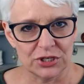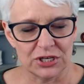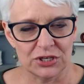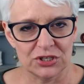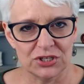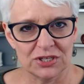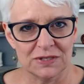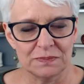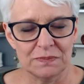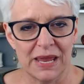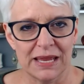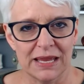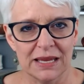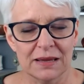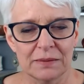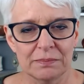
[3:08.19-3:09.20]
is just
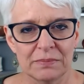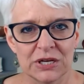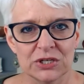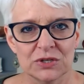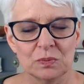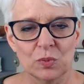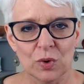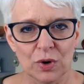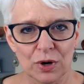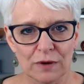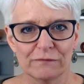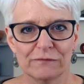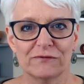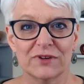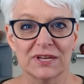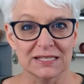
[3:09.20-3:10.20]
making it much more
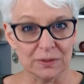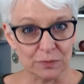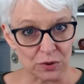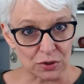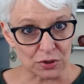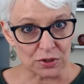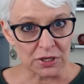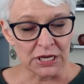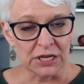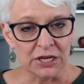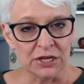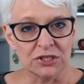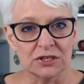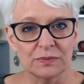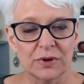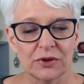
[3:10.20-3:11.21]
visible
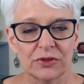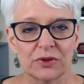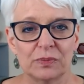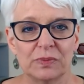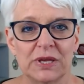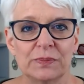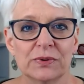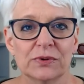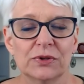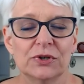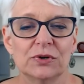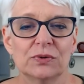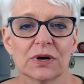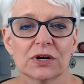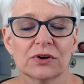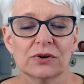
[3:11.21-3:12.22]
to both the people who
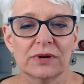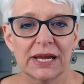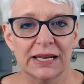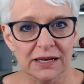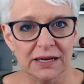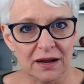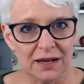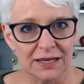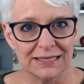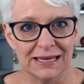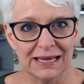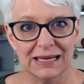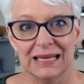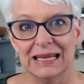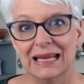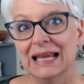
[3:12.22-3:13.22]
are creating
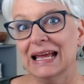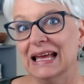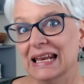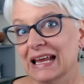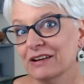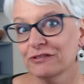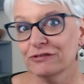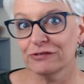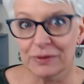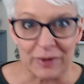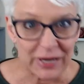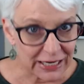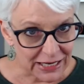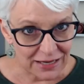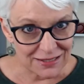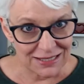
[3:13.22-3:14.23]
content and
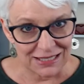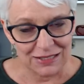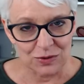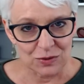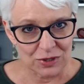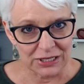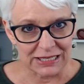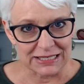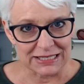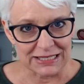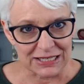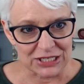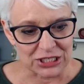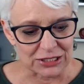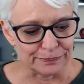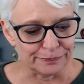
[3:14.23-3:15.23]
everybody else in the
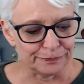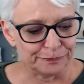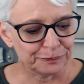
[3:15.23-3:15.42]
organization.